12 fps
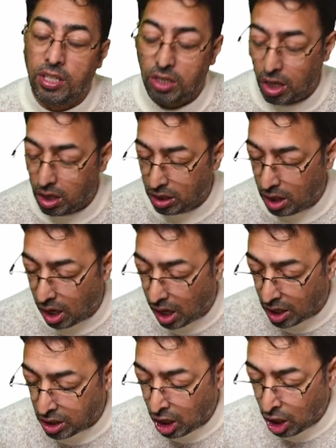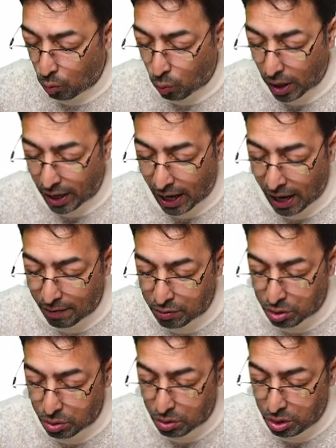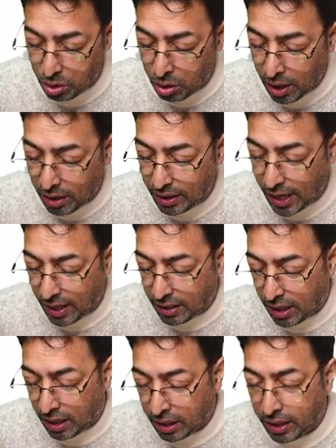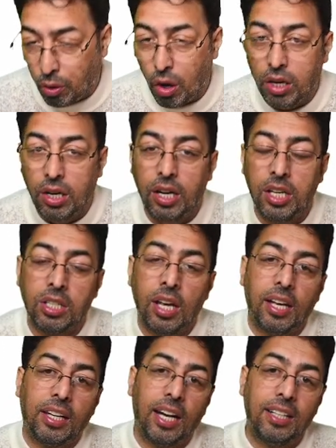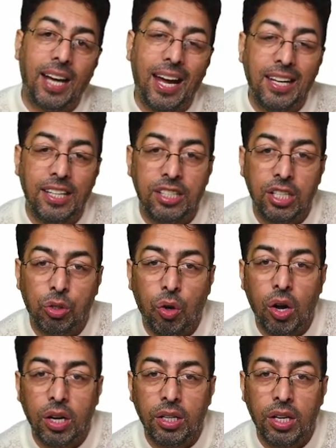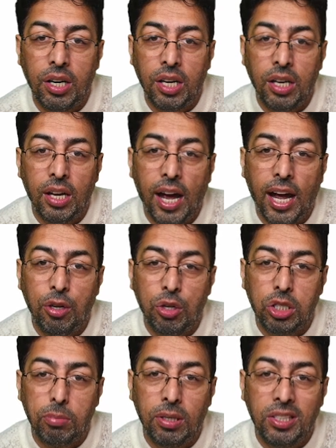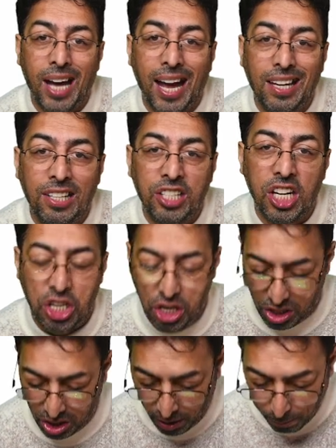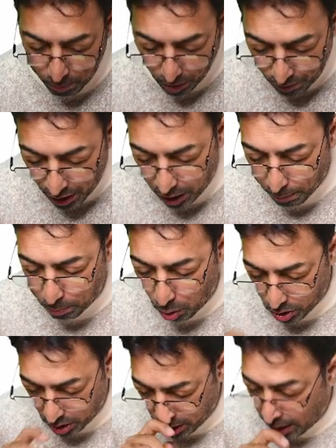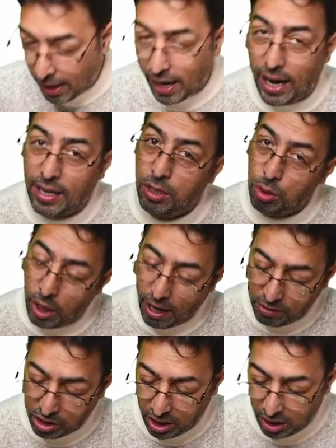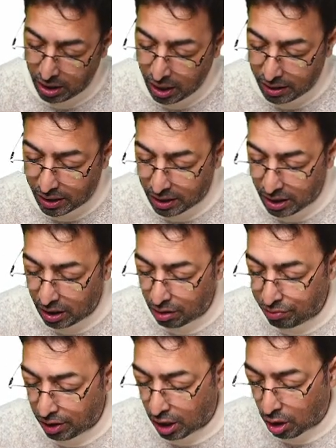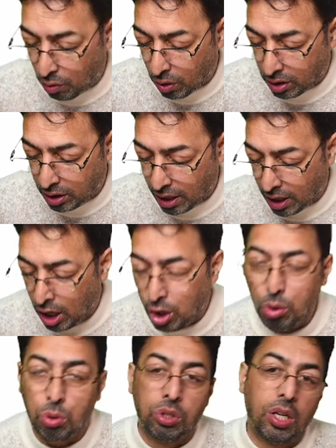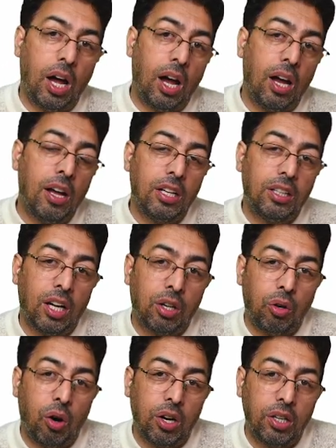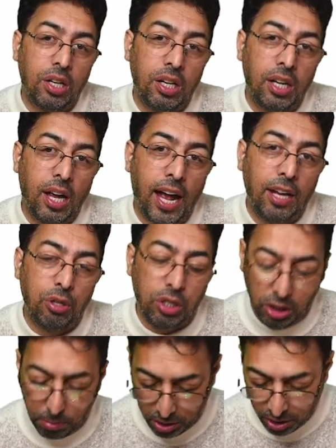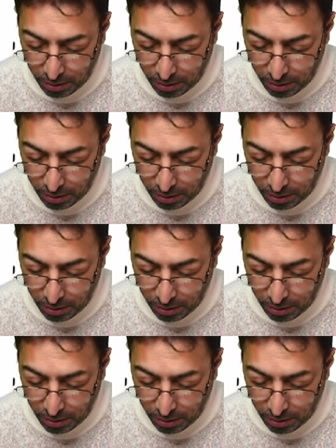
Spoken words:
are on the heart, where I have told you that the coronaries get dilated, coronary aneurysmal dilatations, very important. And you have seen that in the figure over there, you saw the coronary aneurysms.